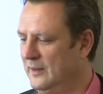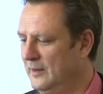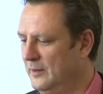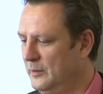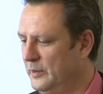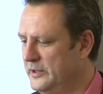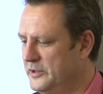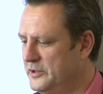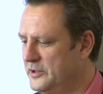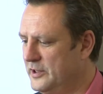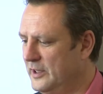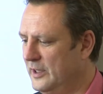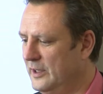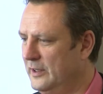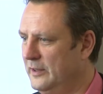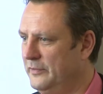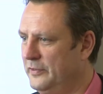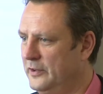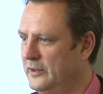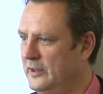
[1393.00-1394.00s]
which
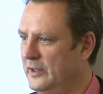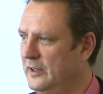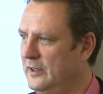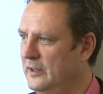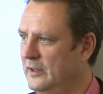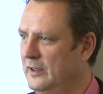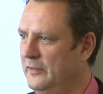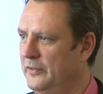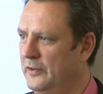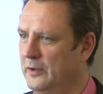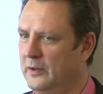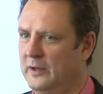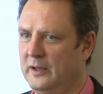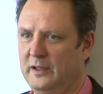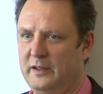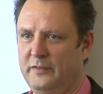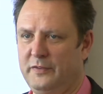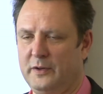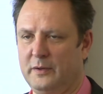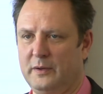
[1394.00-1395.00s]
if you're
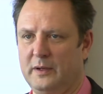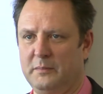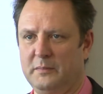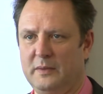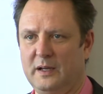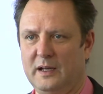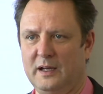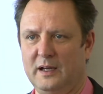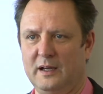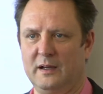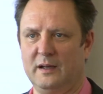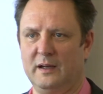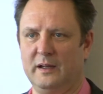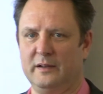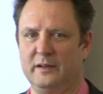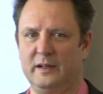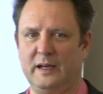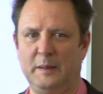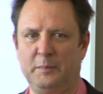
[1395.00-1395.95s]
an